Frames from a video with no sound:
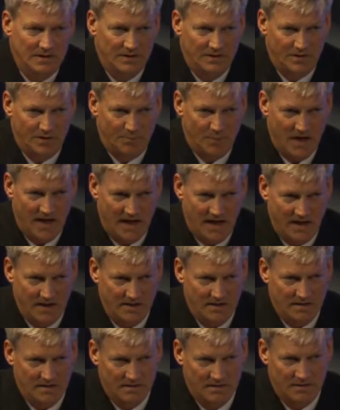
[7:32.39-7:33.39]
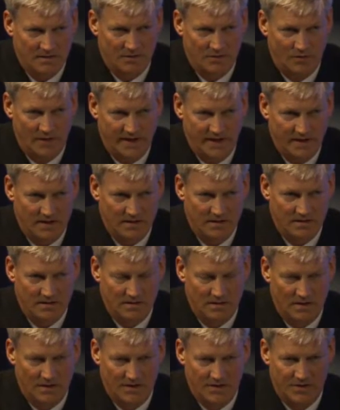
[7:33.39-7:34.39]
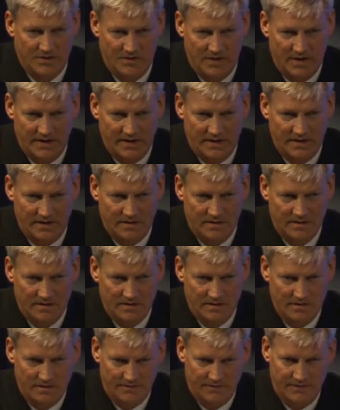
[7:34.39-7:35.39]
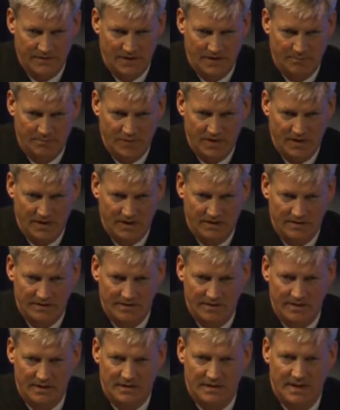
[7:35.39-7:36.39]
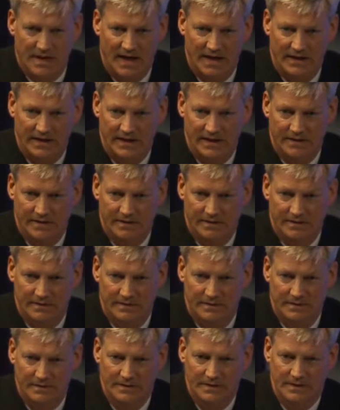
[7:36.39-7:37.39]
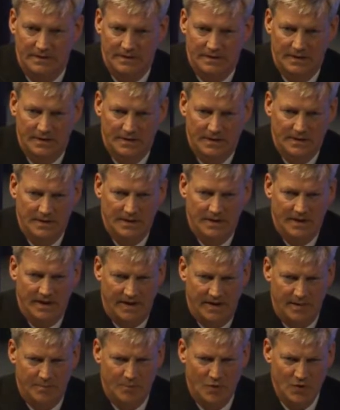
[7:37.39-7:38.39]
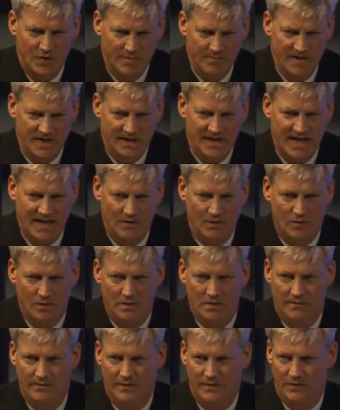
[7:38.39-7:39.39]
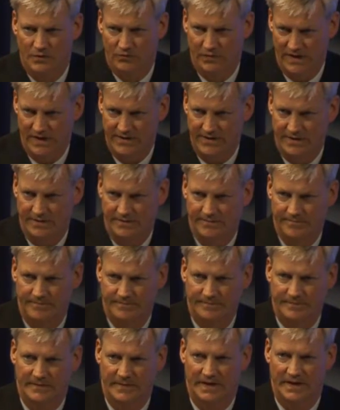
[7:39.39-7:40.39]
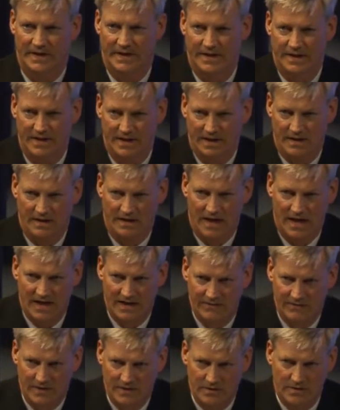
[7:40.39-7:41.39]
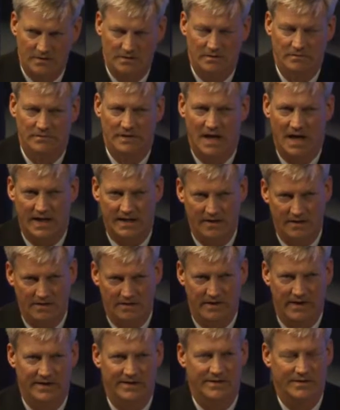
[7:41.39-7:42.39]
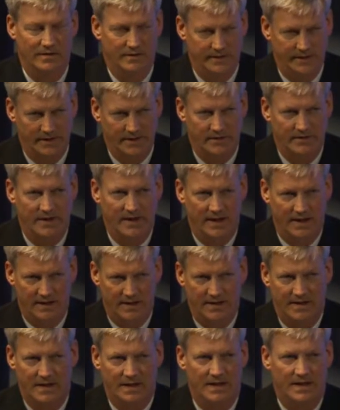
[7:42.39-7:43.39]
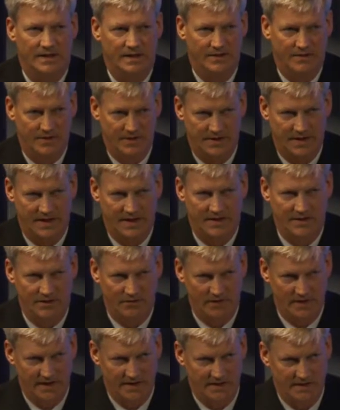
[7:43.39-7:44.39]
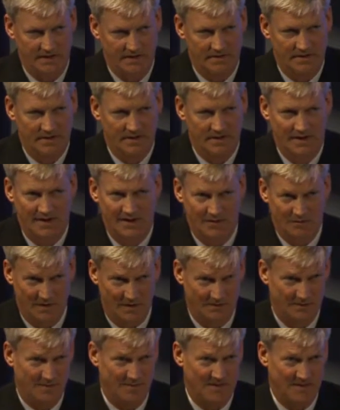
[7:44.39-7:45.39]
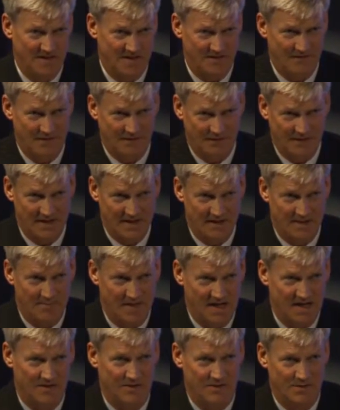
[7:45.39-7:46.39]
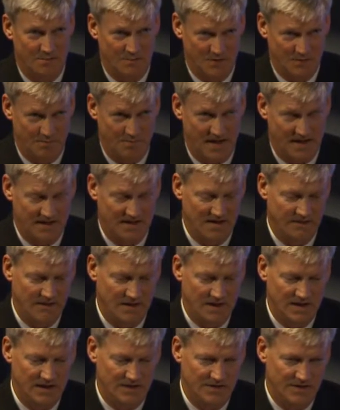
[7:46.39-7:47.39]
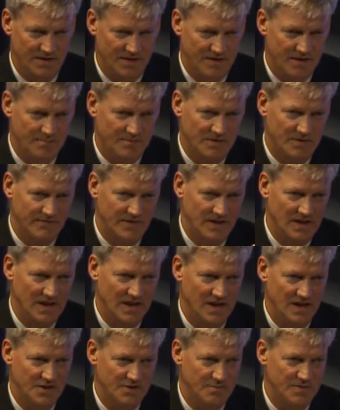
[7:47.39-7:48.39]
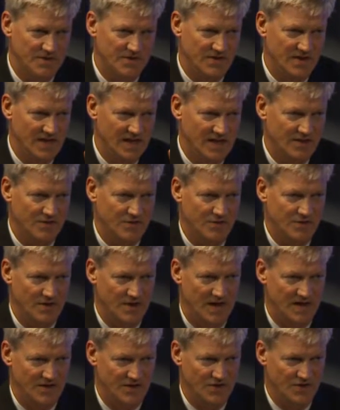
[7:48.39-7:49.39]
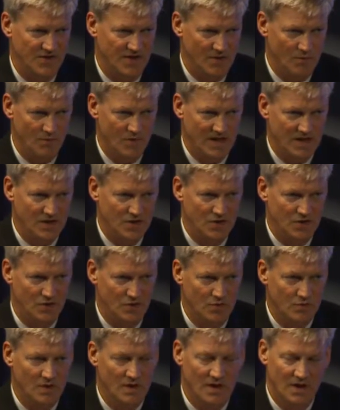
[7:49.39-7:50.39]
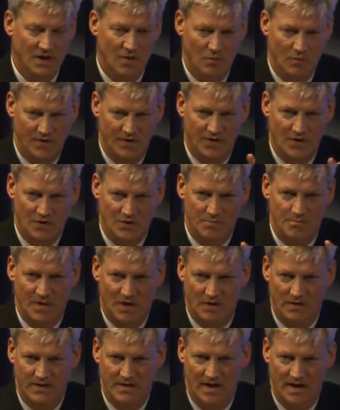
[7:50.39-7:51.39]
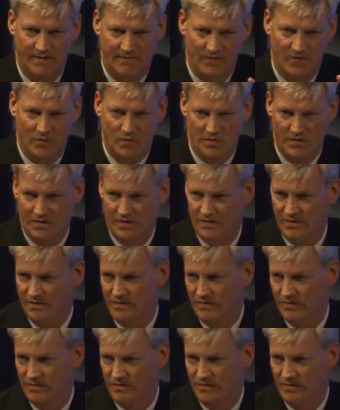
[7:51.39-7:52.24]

Japan, Korea, Australia, the Philippines, and Thailand. And I put them in that order for a reason. And I think a lot of you are nodding your heads going, okay, I think I understand the reason. Well, from the 7th Fleet commander's perspective, it is the number of engagements and exercises that we do with those maritime forces.